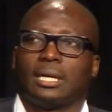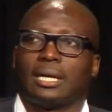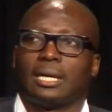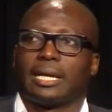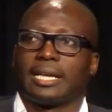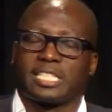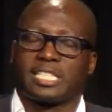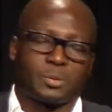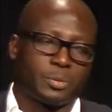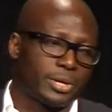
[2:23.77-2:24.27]

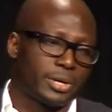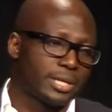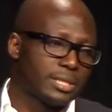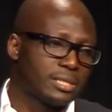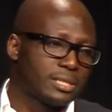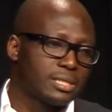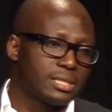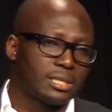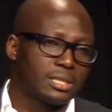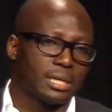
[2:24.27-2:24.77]

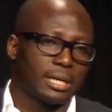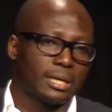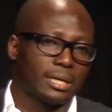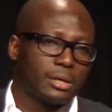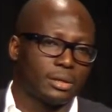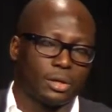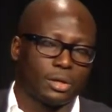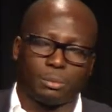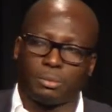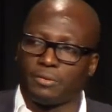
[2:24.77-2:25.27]
experience,
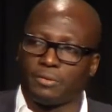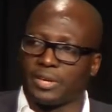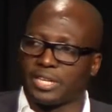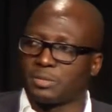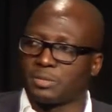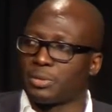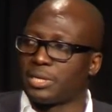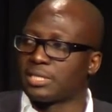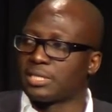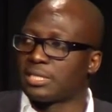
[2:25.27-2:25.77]
a number of
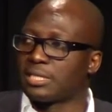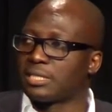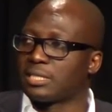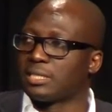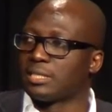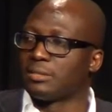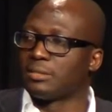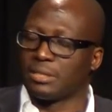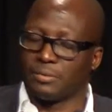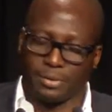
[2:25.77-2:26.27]
experiences
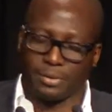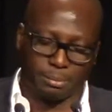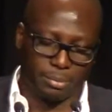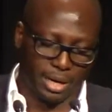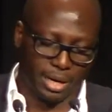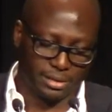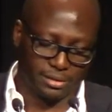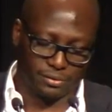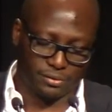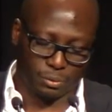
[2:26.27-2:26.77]
in different
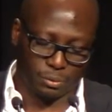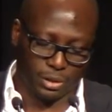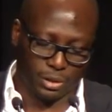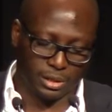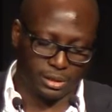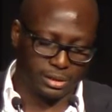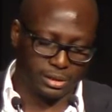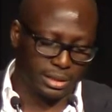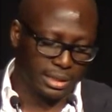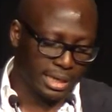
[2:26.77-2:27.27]
parts of the
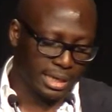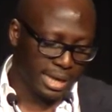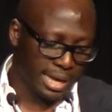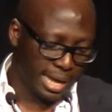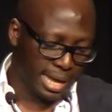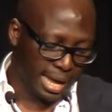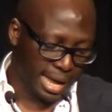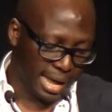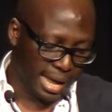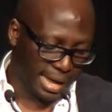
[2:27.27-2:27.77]
world,
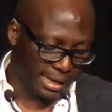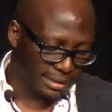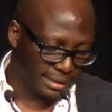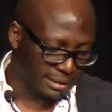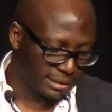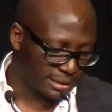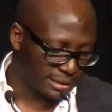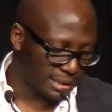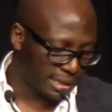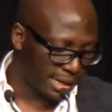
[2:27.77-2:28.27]

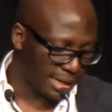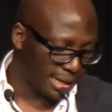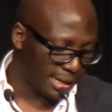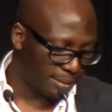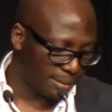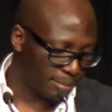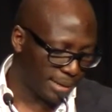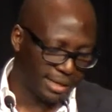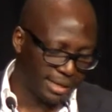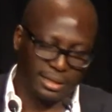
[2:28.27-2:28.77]
and
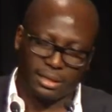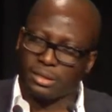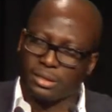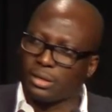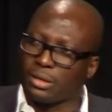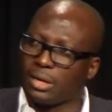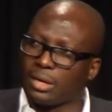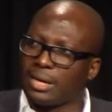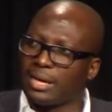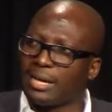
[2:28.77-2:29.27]
I think
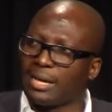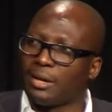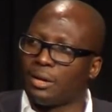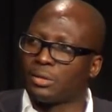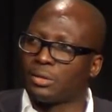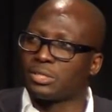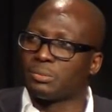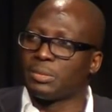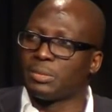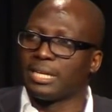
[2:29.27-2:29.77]

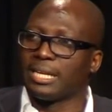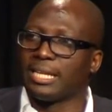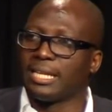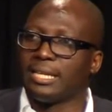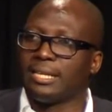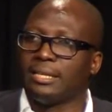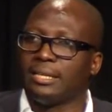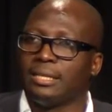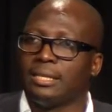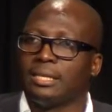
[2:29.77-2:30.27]

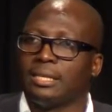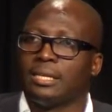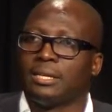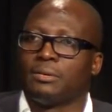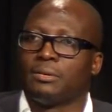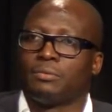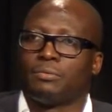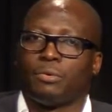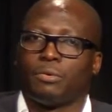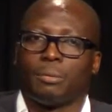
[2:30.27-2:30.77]
ultimately
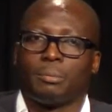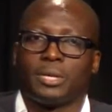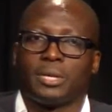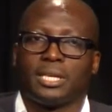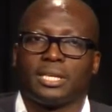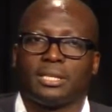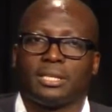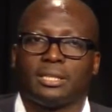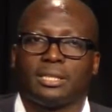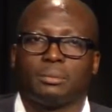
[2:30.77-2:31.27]
for
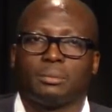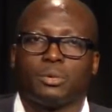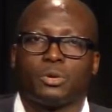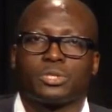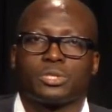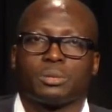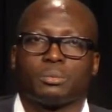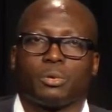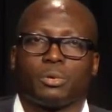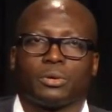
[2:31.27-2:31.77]
me the
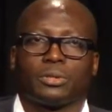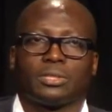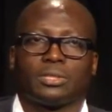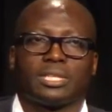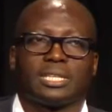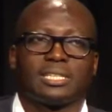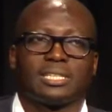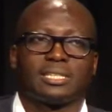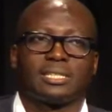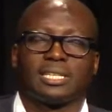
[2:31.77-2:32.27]
most important
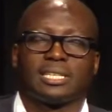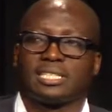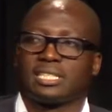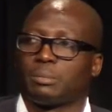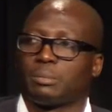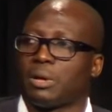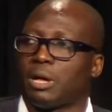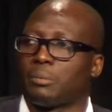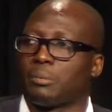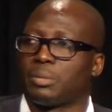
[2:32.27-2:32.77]
thing is
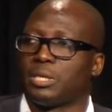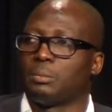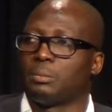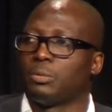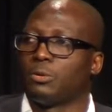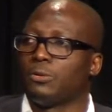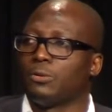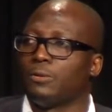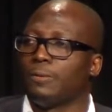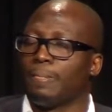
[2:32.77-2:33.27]
about
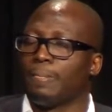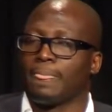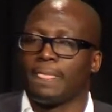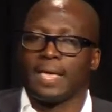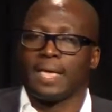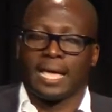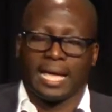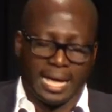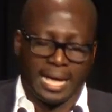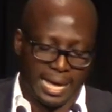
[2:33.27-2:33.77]
people,
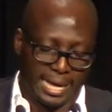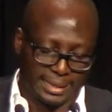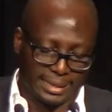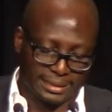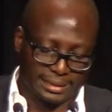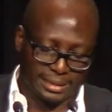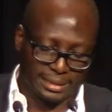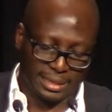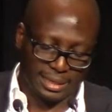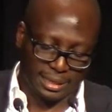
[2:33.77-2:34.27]

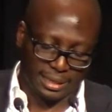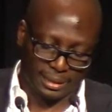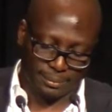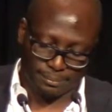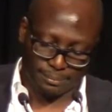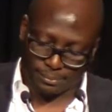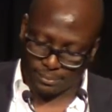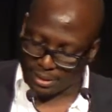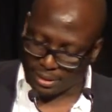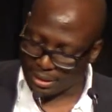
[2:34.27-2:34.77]
and
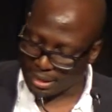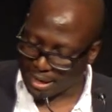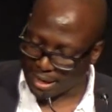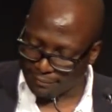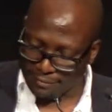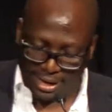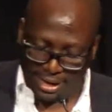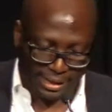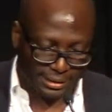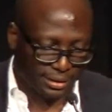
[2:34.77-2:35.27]

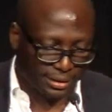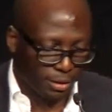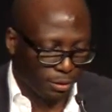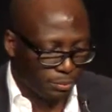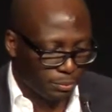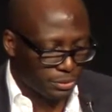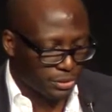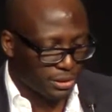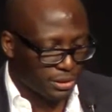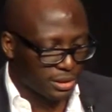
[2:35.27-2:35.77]
I've had the
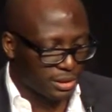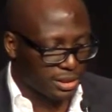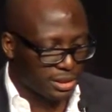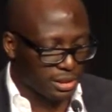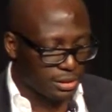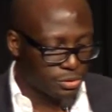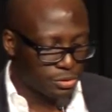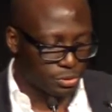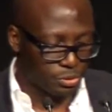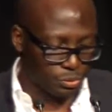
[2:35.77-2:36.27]

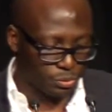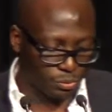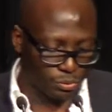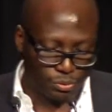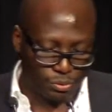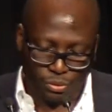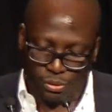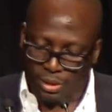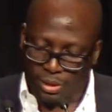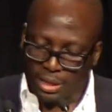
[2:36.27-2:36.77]
opportunity to
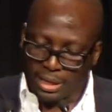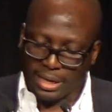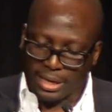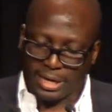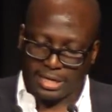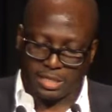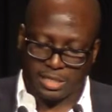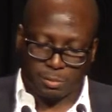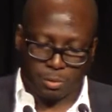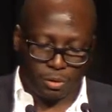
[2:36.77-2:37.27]

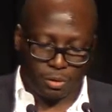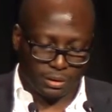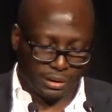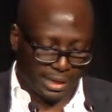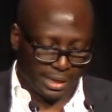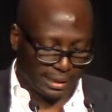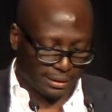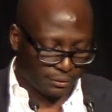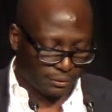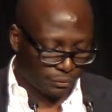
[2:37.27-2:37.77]
explore
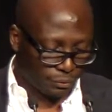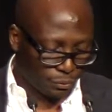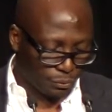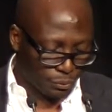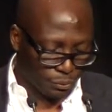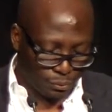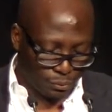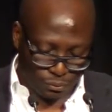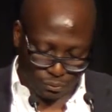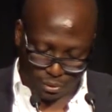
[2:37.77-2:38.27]
that
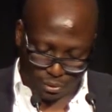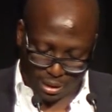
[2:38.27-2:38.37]
through